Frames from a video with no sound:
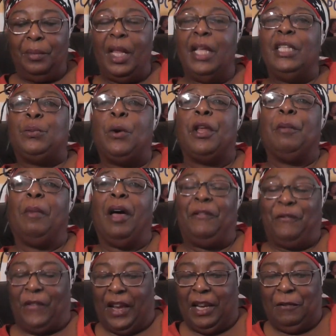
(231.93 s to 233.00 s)
is one of my
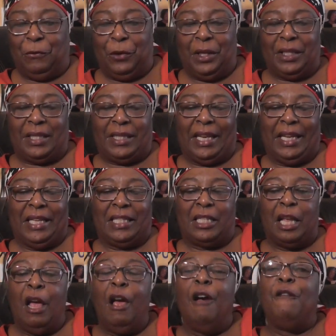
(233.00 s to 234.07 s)
favorites. It's
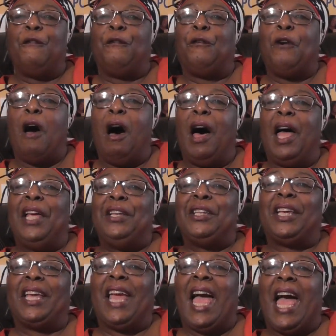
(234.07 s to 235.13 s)
fried
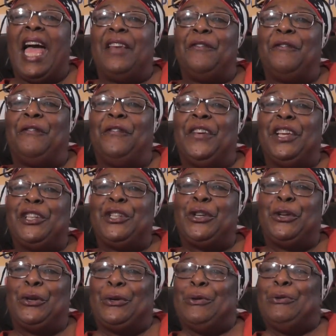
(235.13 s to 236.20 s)

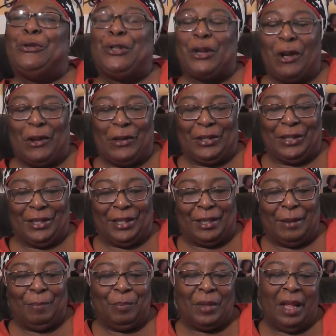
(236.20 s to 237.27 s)
catfish goujons.
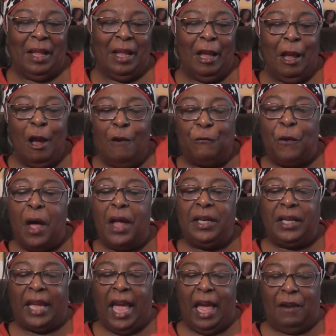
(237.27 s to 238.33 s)

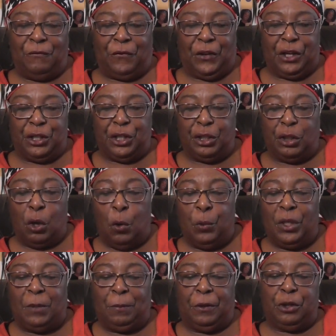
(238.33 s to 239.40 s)
Fried catfish has
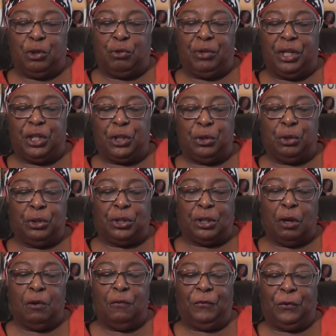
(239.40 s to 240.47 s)
always been a traditional
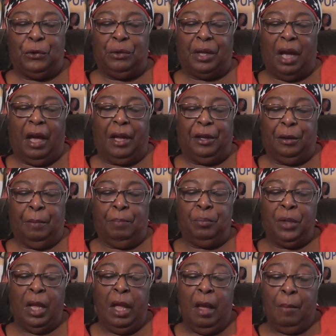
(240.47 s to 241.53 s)
soul food item
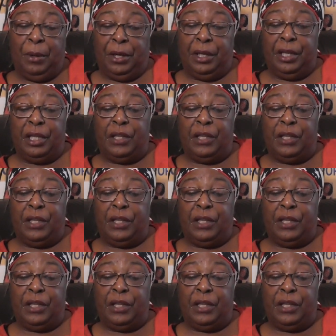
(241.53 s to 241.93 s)
but it